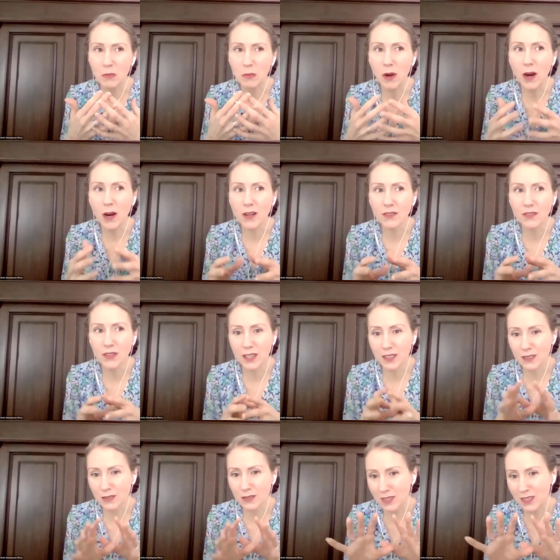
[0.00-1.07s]
part of it,
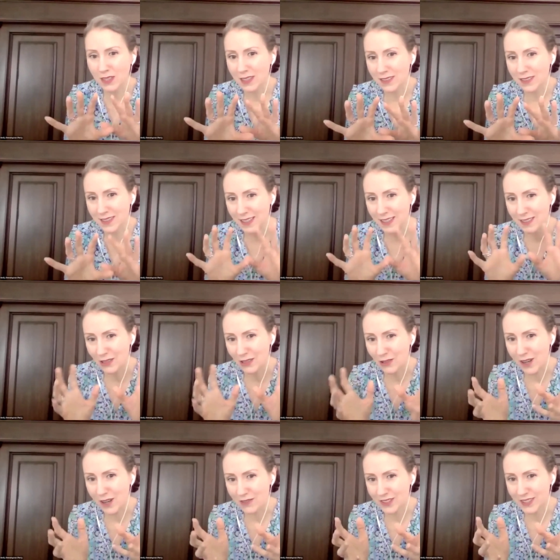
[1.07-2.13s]
as we say so
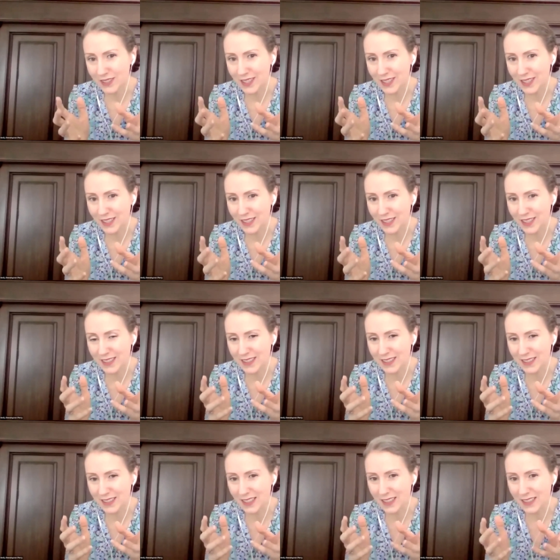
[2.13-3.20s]
often here, is
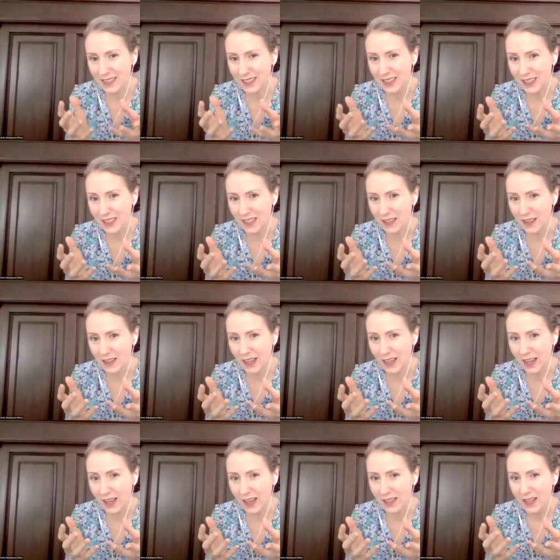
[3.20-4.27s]
this idea
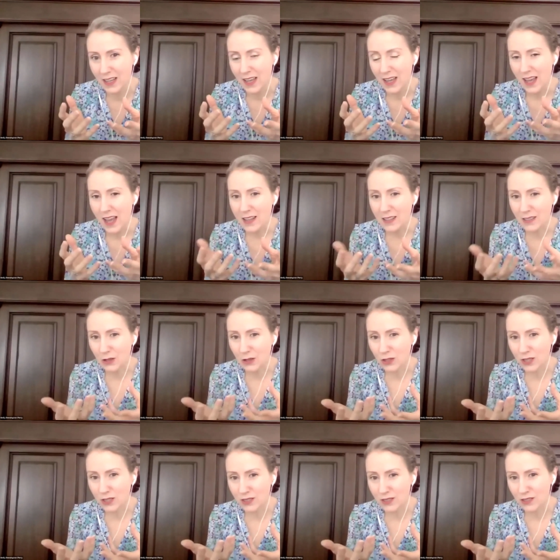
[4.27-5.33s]
that as
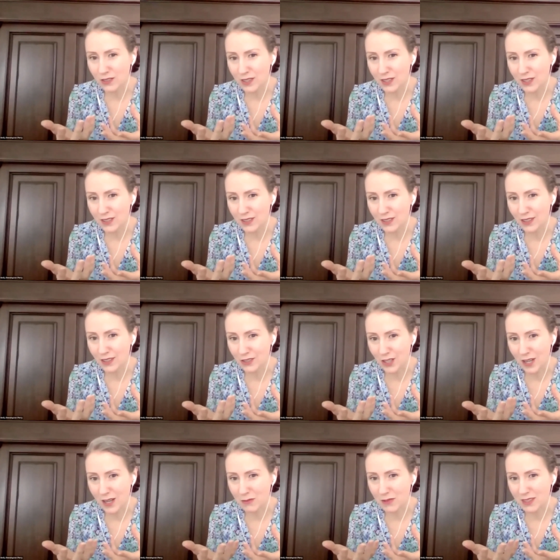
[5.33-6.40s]
course students, our
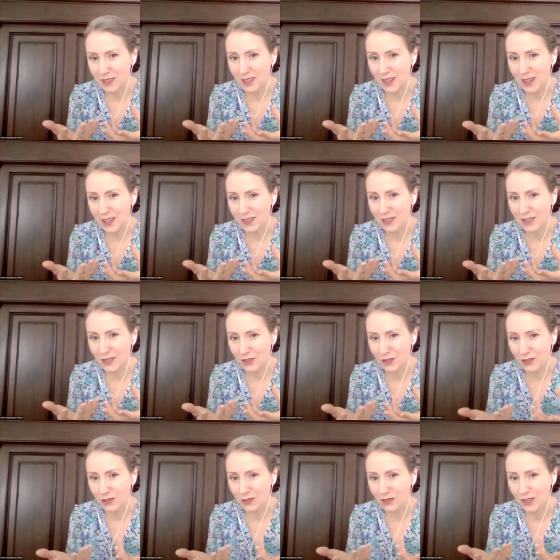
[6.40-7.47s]
job is not
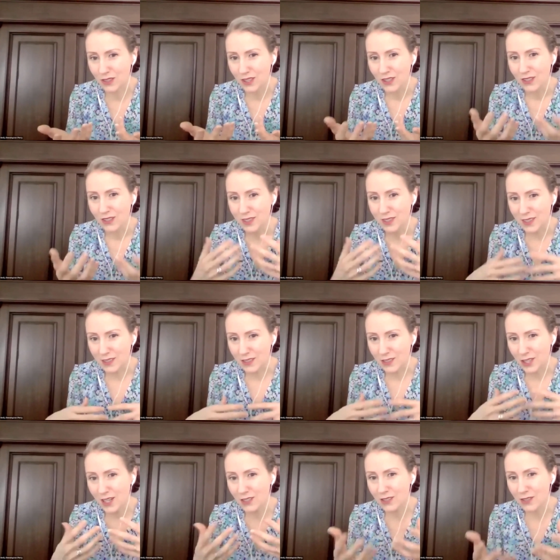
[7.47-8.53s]
to seek to
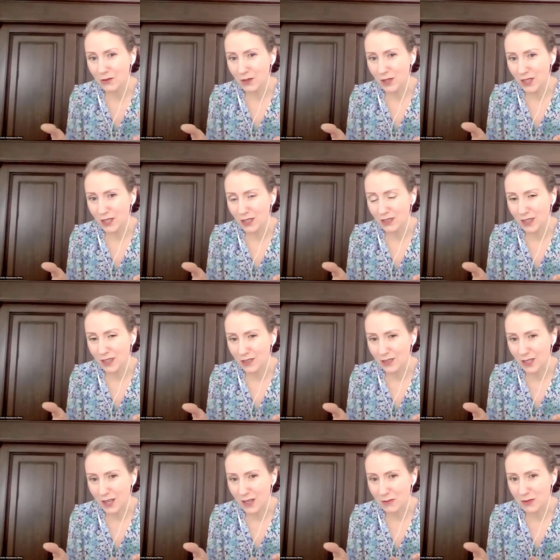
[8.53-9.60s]
change the world. Our
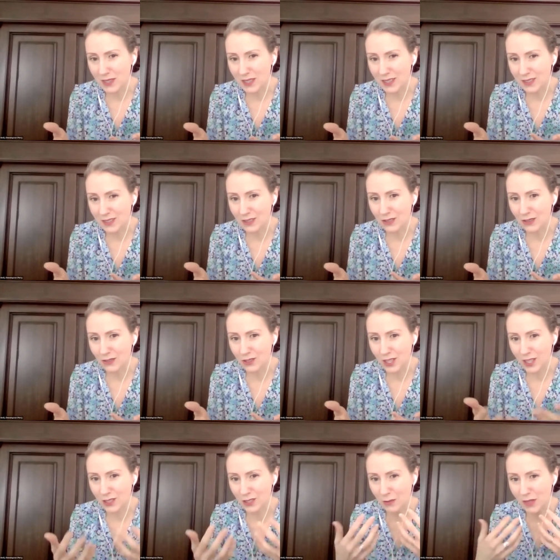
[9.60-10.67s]
job is to
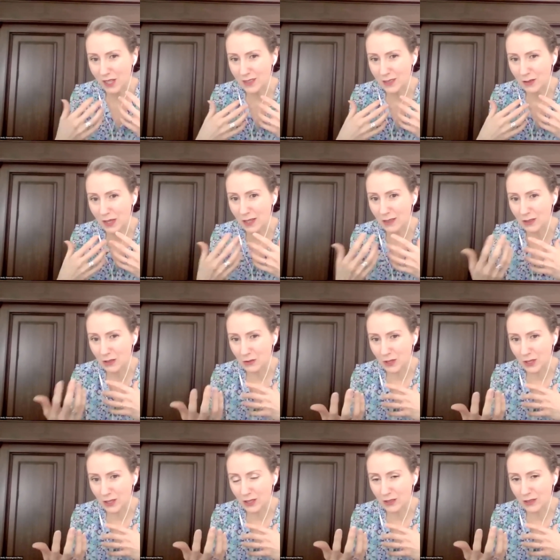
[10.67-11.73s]
change our minds about the
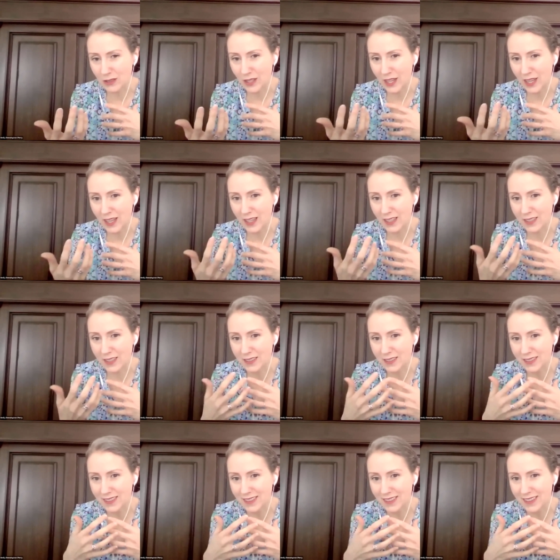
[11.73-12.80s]
world.
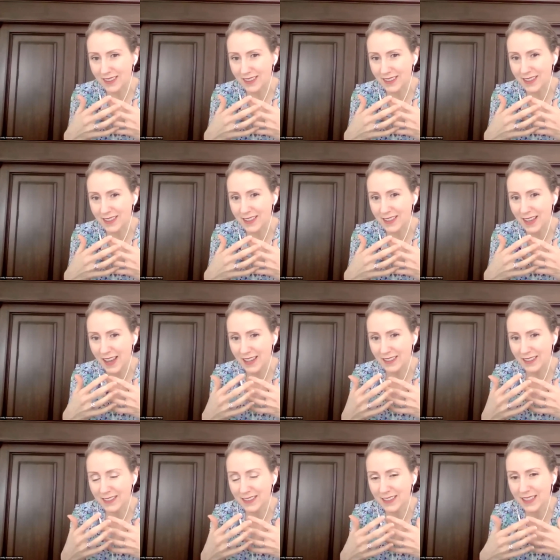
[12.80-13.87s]
And that
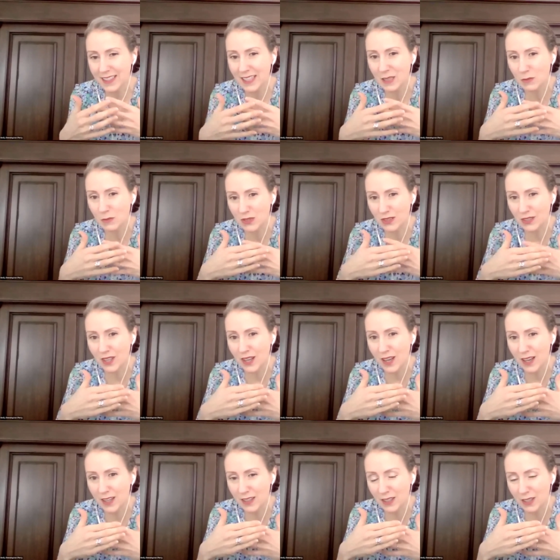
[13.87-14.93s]
keeps a
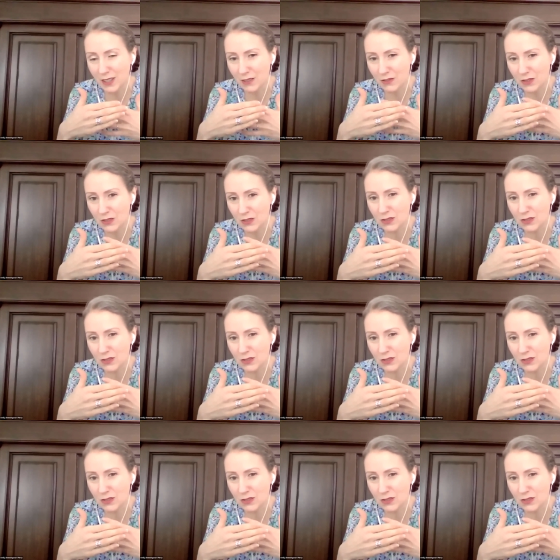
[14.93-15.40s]
lot of